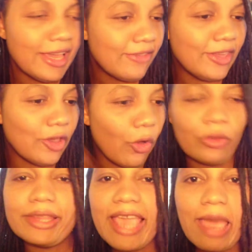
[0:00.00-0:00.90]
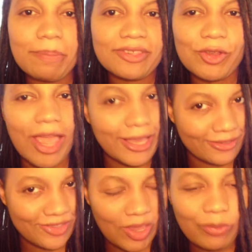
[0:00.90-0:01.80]
The only episode I could
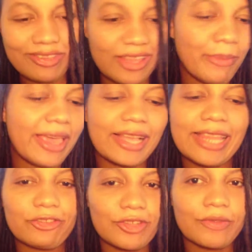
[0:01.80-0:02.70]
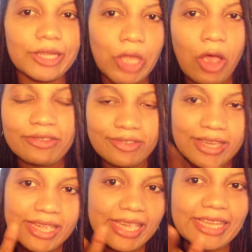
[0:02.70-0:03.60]
see was in my collection of the Lost
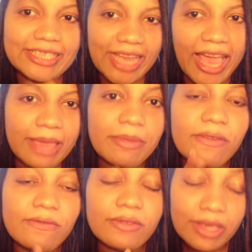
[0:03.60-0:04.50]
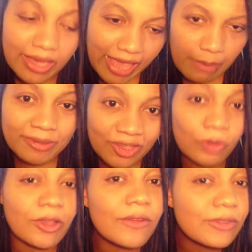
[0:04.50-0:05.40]
in Time episodes
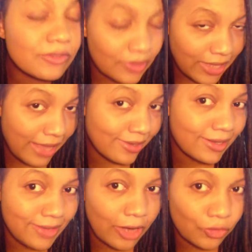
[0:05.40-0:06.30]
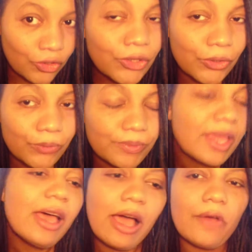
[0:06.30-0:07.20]
of classic Doctor Who
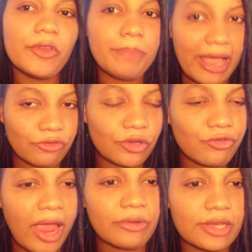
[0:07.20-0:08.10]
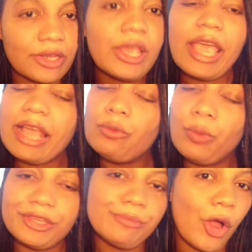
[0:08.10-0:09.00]
of the Patrick Troughton and
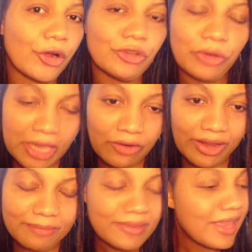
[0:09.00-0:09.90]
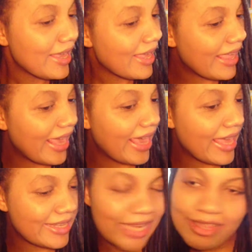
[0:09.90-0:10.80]
William Hartnell era.
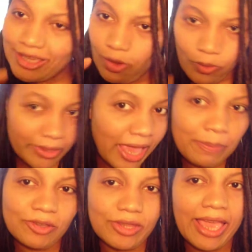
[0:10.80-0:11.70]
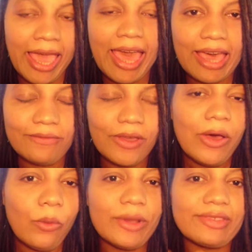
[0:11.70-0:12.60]
And the only episode they have
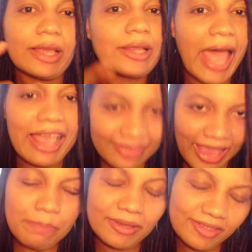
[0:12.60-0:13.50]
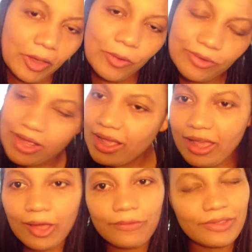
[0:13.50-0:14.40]
was the last episode
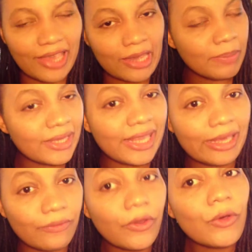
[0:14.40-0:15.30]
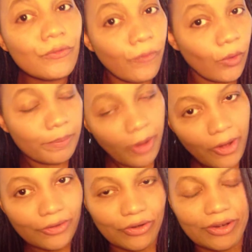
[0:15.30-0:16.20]
of this, I believe,
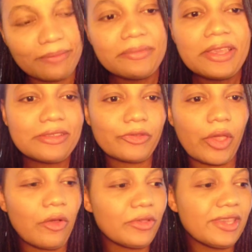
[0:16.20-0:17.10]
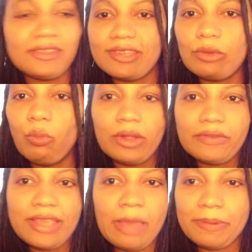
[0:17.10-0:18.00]
four-parter. So I only could see one of
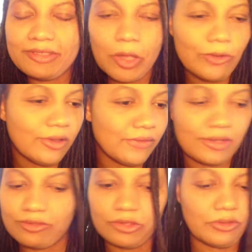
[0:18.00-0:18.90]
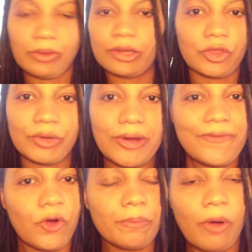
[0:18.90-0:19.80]
the episodes of this like three or
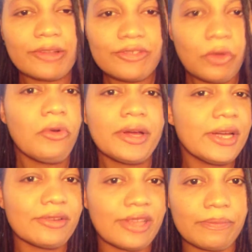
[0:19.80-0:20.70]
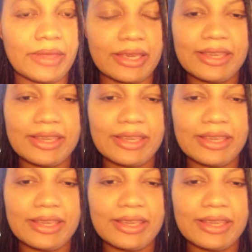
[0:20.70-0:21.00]
four part story or something.